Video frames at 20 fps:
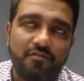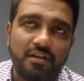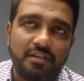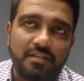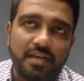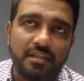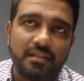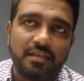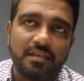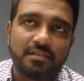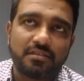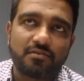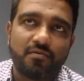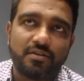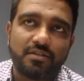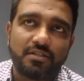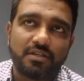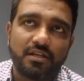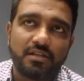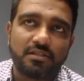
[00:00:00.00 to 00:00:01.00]
designed these
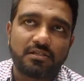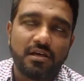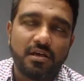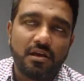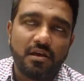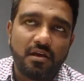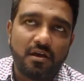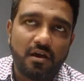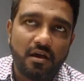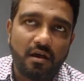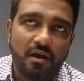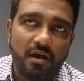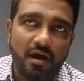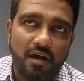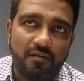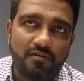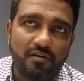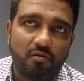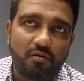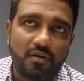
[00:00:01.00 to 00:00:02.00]
questions uh,
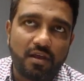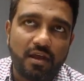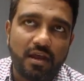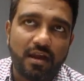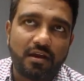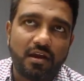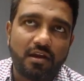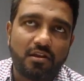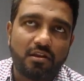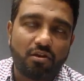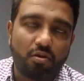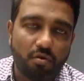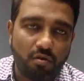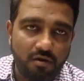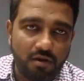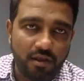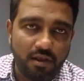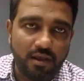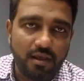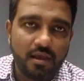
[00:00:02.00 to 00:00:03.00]
after looking at it
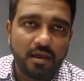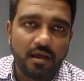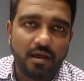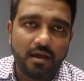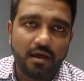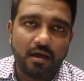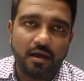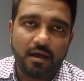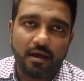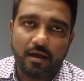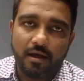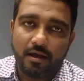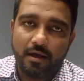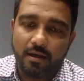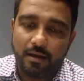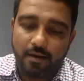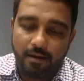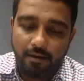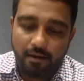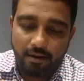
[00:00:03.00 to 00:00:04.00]
thoroughly uh,
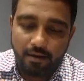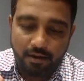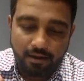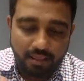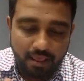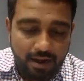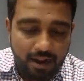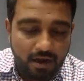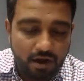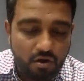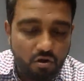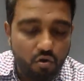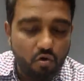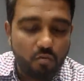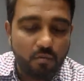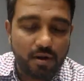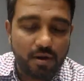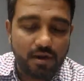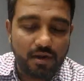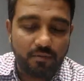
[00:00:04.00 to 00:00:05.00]
there are no
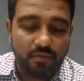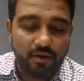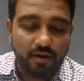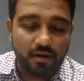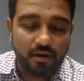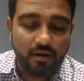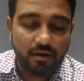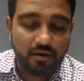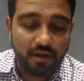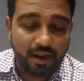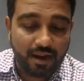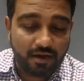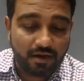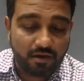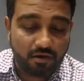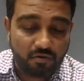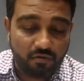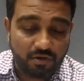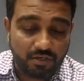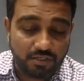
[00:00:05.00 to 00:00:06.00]
multiple correct
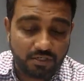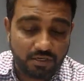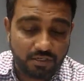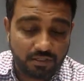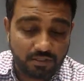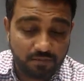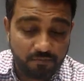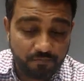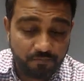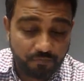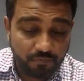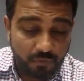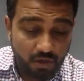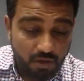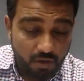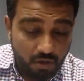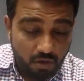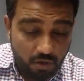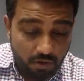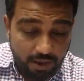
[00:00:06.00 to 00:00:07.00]
questions
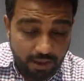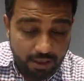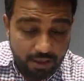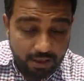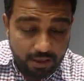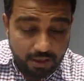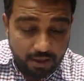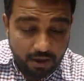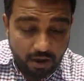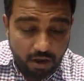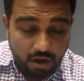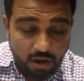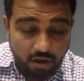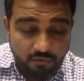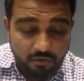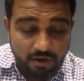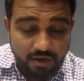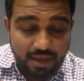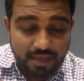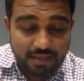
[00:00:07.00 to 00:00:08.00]
okay along
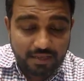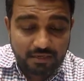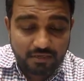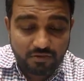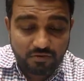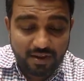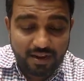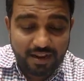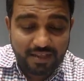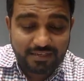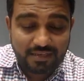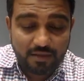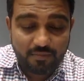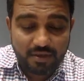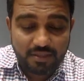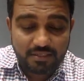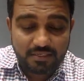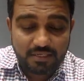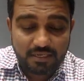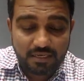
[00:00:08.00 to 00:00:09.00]
with uh, 12
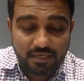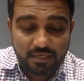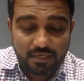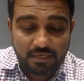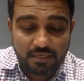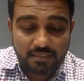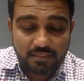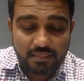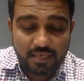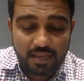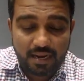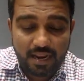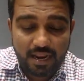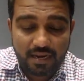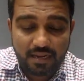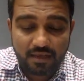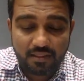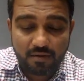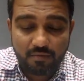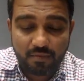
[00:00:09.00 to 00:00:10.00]
assignments is there
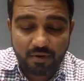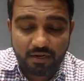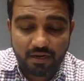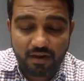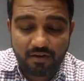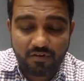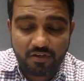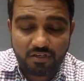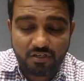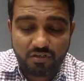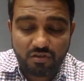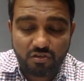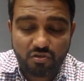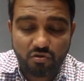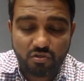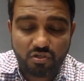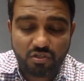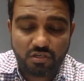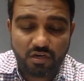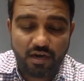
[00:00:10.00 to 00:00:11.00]
any other material which you
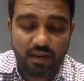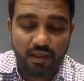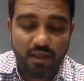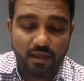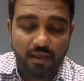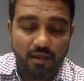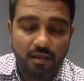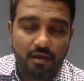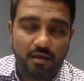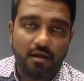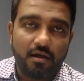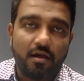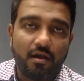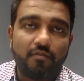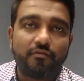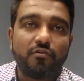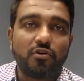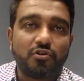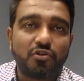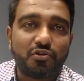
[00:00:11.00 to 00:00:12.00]
should study of
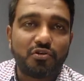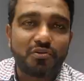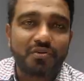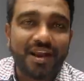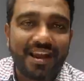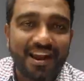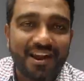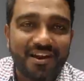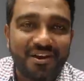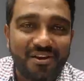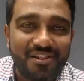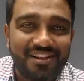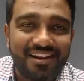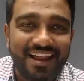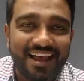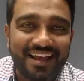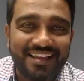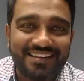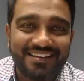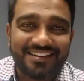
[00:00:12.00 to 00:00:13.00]
course you should attend all the
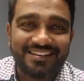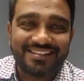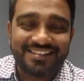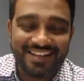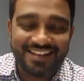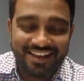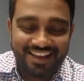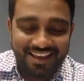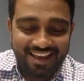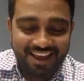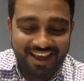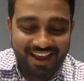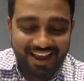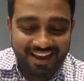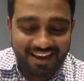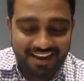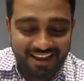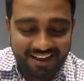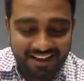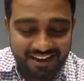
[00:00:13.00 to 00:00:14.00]
lectures
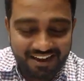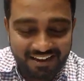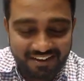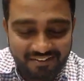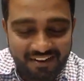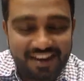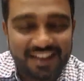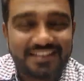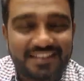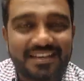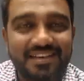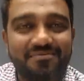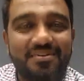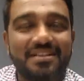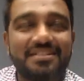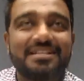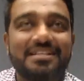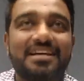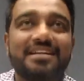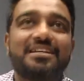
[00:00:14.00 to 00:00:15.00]
and uh, 12
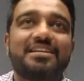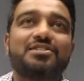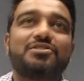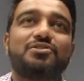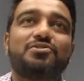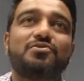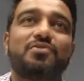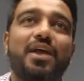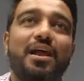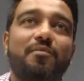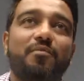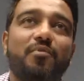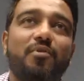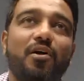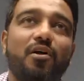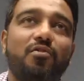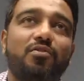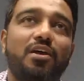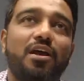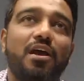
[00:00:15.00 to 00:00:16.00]
assignments are just to help you
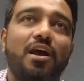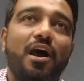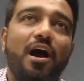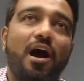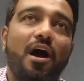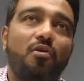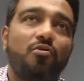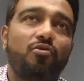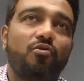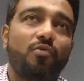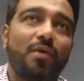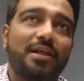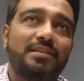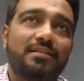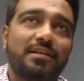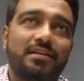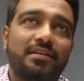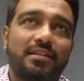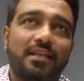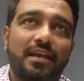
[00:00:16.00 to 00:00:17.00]
out how to
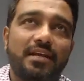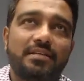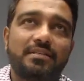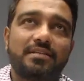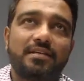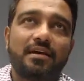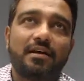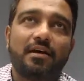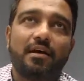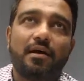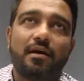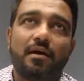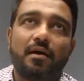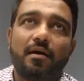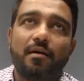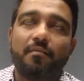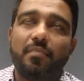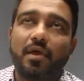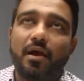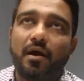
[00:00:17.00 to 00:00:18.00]
answer things
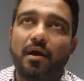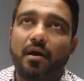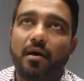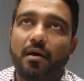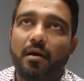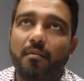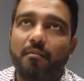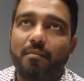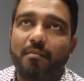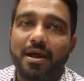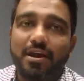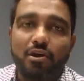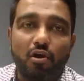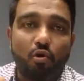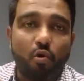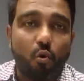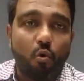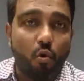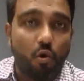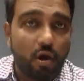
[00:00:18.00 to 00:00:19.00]
uh, uh, by your
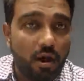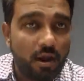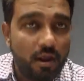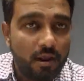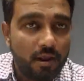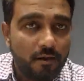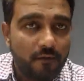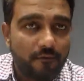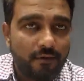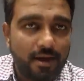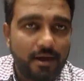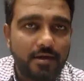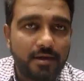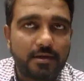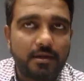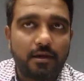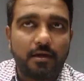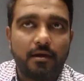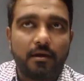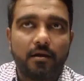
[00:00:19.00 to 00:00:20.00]
own right
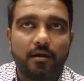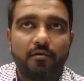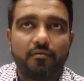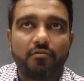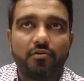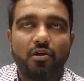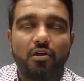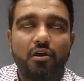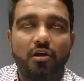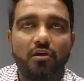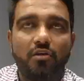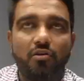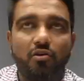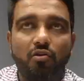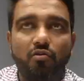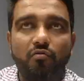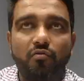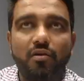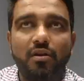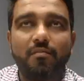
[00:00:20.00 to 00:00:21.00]
uh, you,
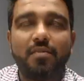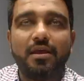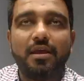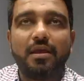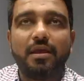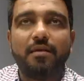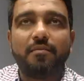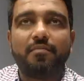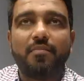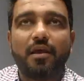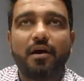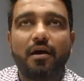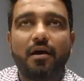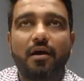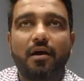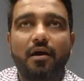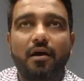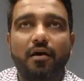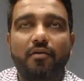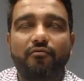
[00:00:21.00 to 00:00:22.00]
you will be
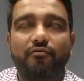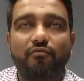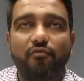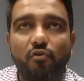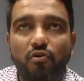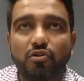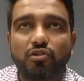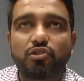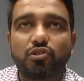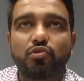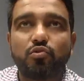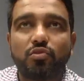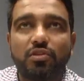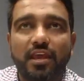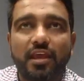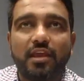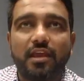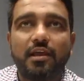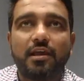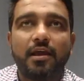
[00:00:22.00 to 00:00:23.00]
uh, forced to
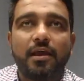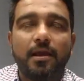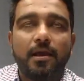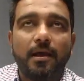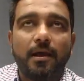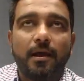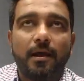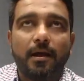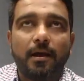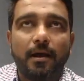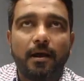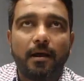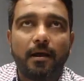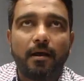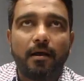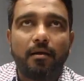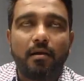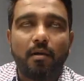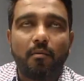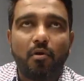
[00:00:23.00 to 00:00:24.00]
think
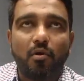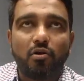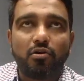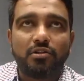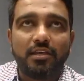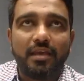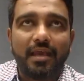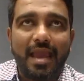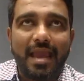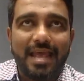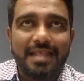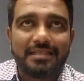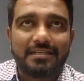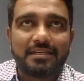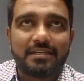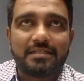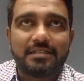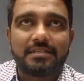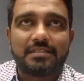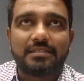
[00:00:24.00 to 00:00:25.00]
uh, about the
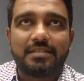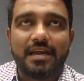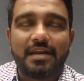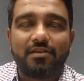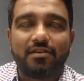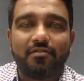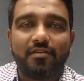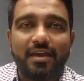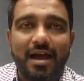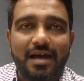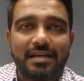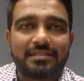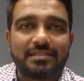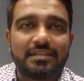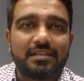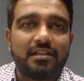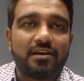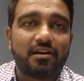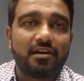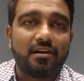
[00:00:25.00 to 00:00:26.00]
answers that we ask
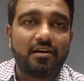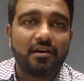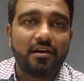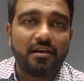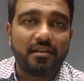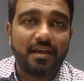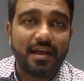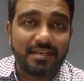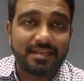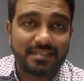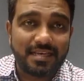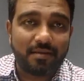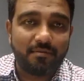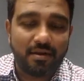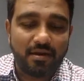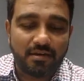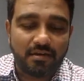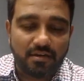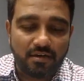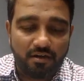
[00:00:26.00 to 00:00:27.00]
in the in the
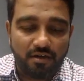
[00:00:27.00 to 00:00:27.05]
assignment